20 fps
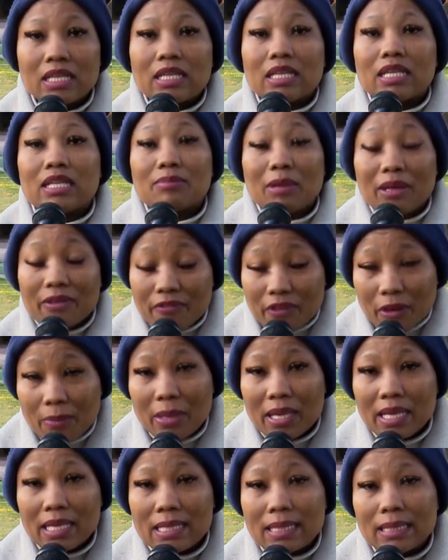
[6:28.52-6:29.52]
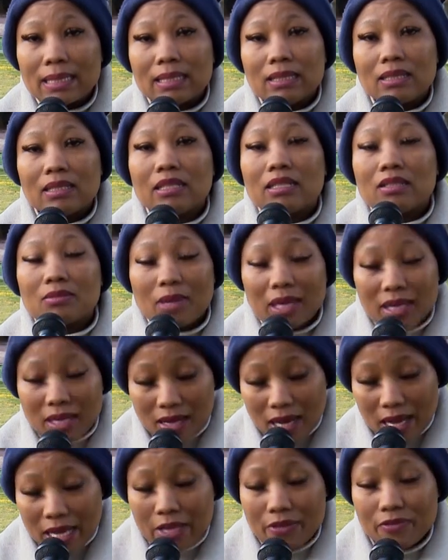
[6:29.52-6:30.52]
in my family in my
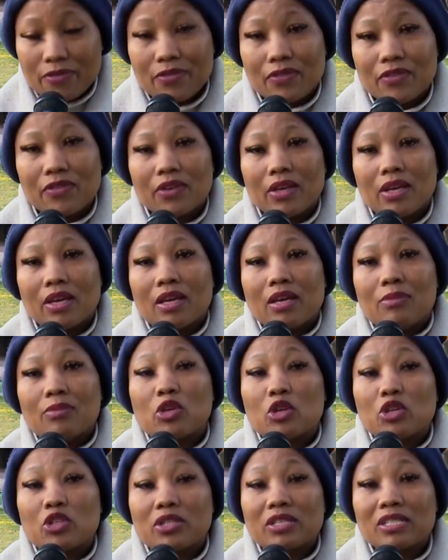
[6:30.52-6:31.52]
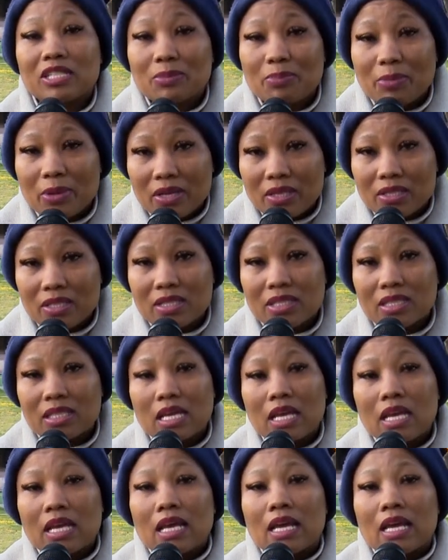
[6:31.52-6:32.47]
life because the spirits